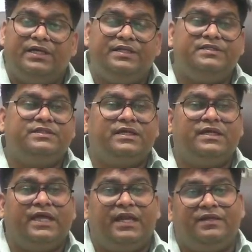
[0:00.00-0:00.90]
it is the
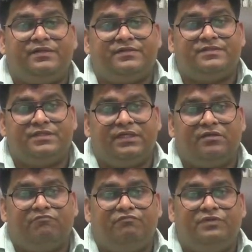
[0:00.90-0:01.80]
characteristic
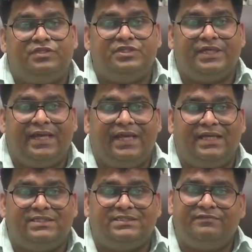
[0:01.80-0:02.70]
which
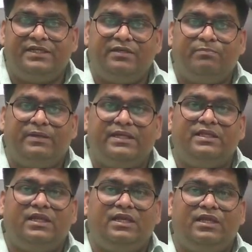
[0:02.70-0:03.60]
exhibited by the
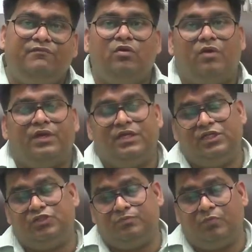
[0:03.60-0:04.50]
living
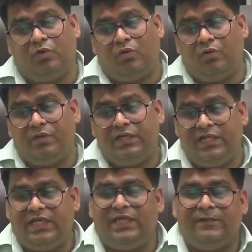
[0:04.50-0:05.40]
organism
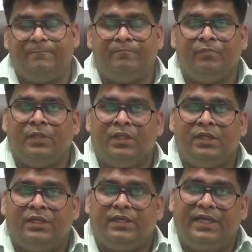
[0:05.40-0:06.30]
only,
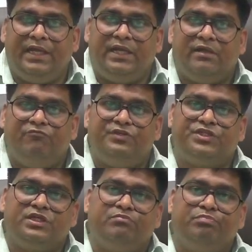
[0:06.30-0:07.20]
right,
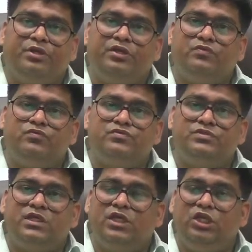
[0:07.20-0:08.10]
which can
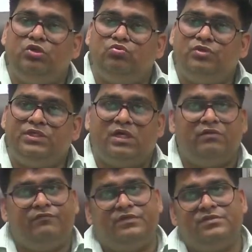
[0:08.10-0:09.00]
produce the new
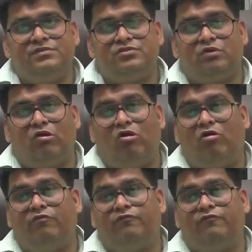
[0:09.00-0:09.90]
young ones
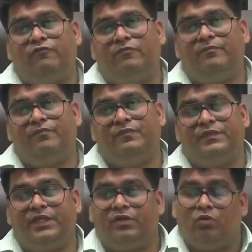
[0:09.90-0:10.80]
of
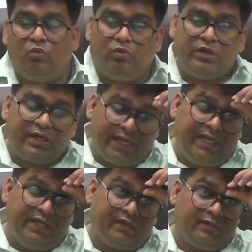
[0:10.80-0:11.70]
their own
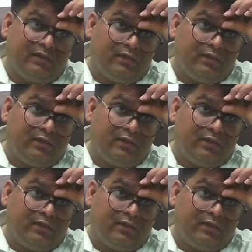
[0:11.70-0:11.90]
kind.